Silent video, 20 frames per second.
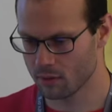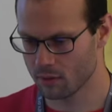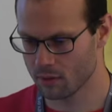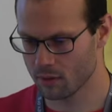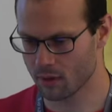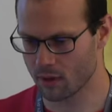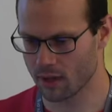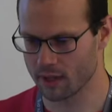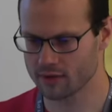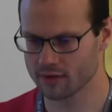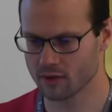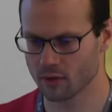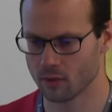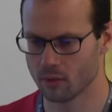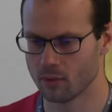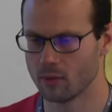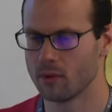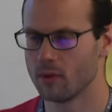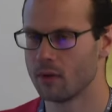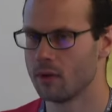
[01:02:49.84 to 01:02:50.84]
All right, so
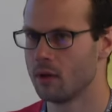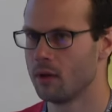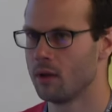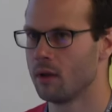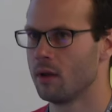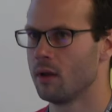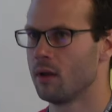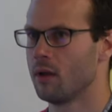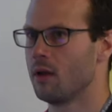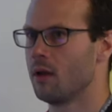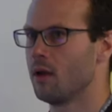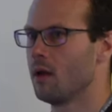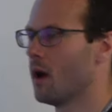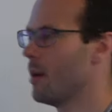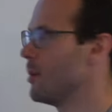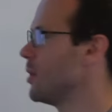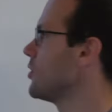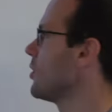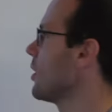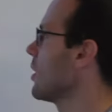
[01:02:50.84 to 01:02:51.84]
I'm
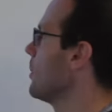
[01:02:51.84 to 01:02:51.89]
going to talk